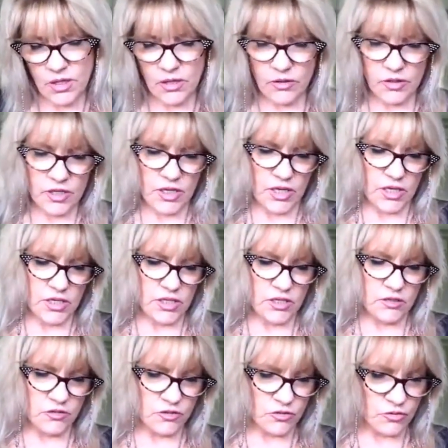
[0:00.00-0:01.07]
Okay,
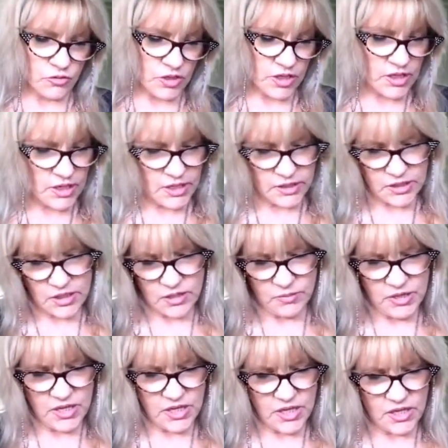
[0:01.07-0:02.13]
here's your card
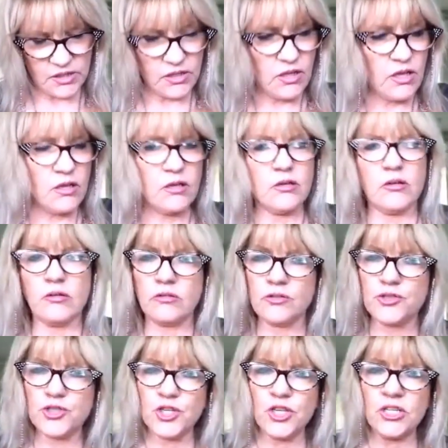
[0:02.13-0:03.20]
coming out. Oh,
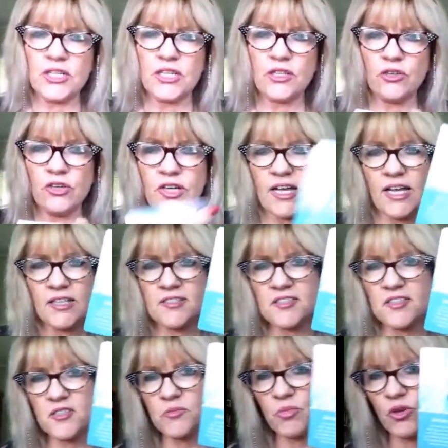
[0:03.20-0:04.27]
Shirley, your card
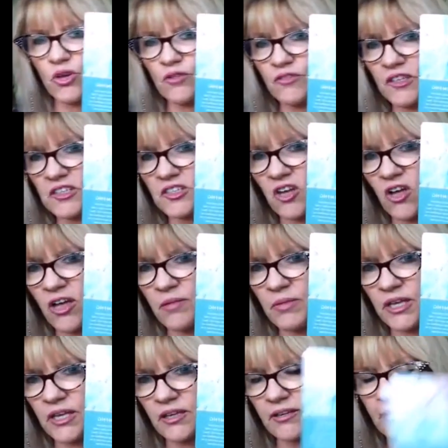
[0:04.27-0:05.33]
says perfect
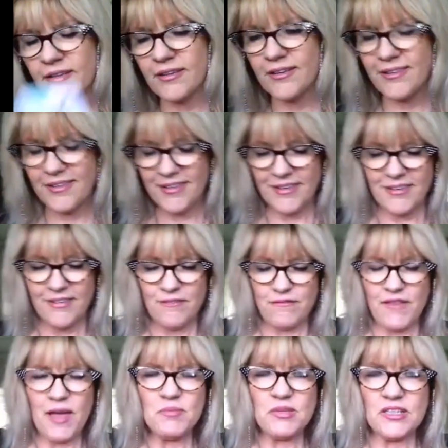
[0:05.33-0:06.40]
timing.
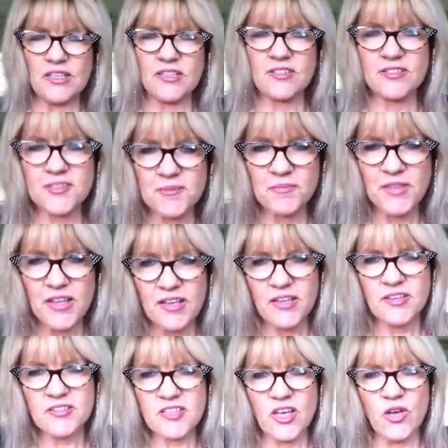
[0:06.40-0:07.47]
Fabulous.
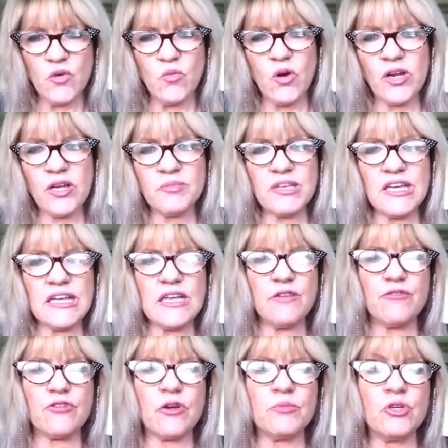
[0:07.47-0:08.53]
So what I'm getting
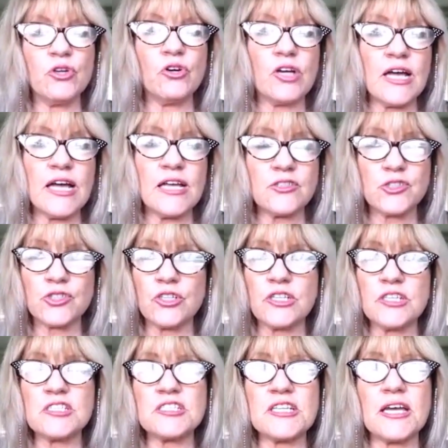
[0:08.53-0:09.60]
from your card,
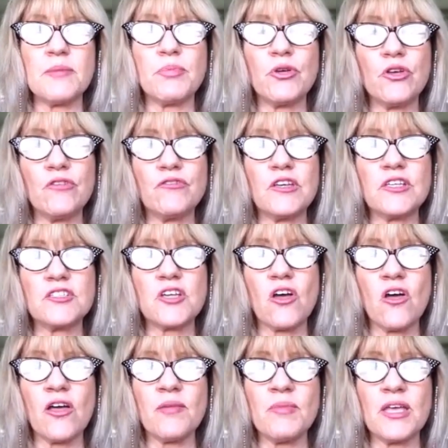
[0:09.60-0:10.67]
Shirley, today, perfect
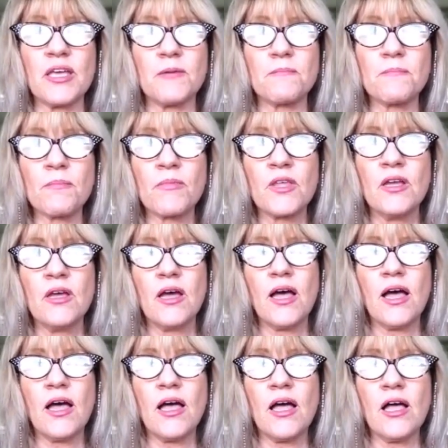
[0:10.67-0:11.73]
timing.
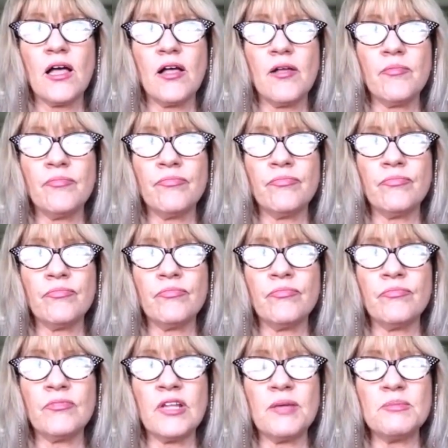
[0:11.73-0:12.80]

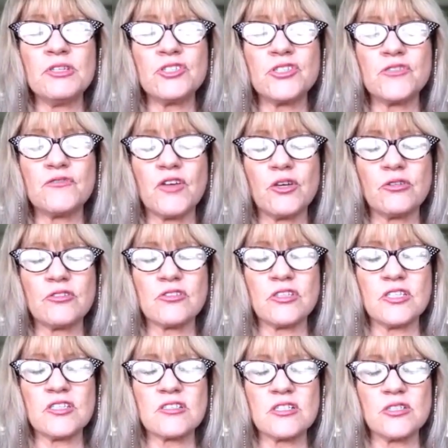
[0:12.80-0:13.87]
Let me just focus
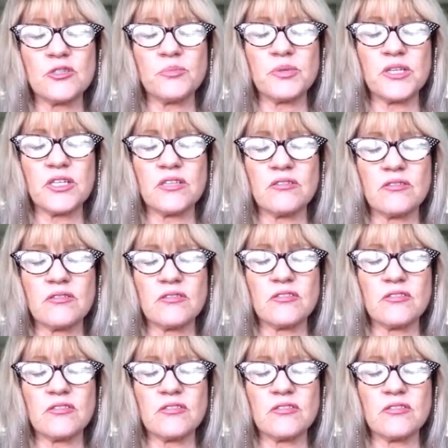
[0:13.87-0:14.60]
on this a little bit.